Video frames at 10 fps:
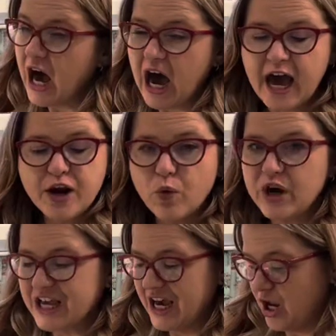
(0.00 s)
I don't wanna
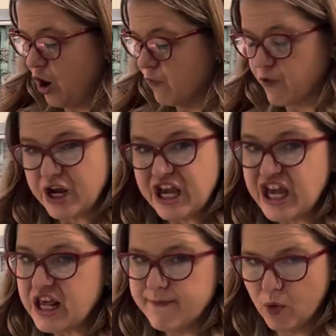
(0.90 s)
cut over
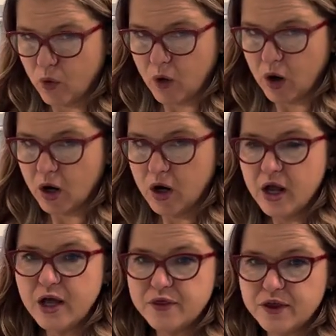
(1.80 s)
any more
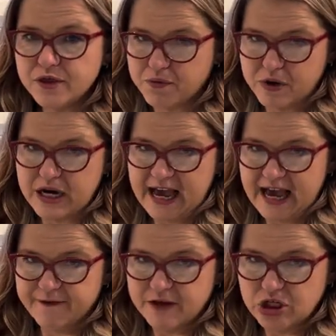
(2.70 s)
than three and a
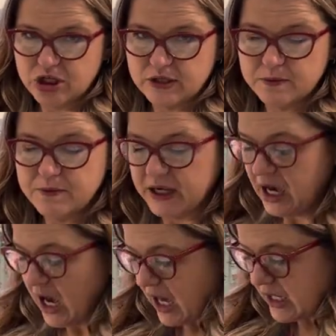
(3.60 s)
half inches
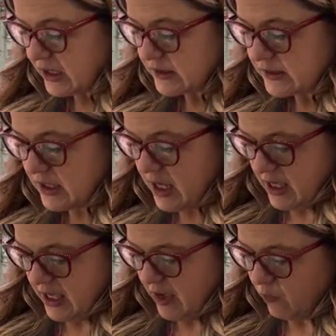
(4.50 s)
because
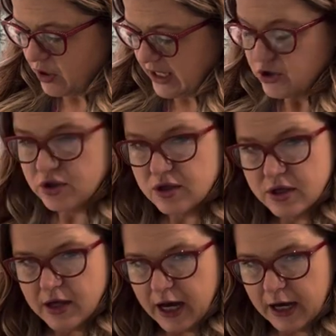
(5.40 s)
it will get
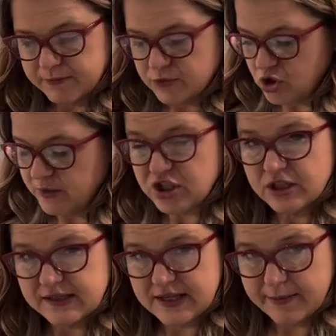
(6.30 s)
um, too much in the
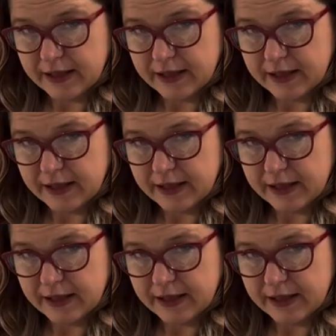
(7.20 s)
seam